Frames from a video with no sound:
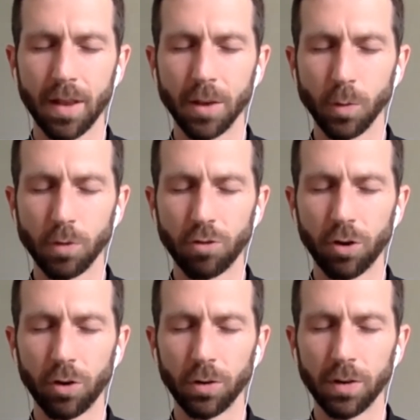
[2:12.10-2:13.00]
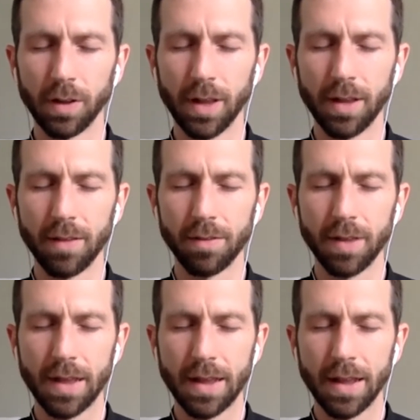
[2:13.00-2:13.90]
We struggled to live
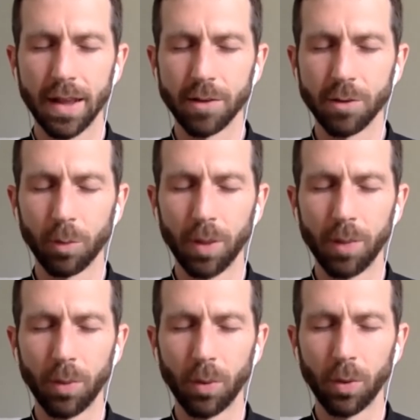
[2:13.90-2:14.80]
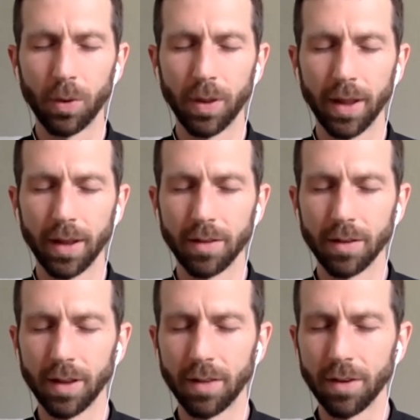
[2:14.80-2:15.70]
as your people and to
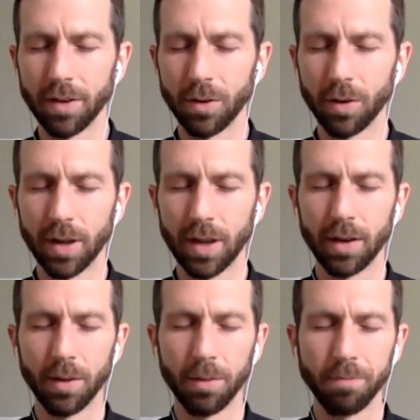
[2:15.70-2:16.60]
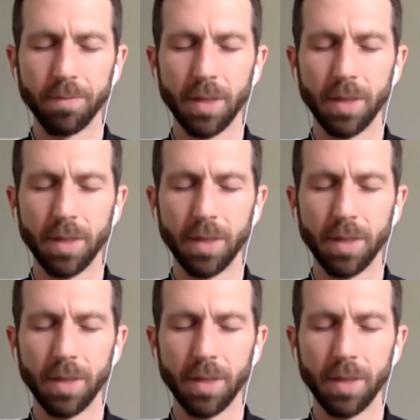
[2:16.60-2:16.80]
live into your kingdom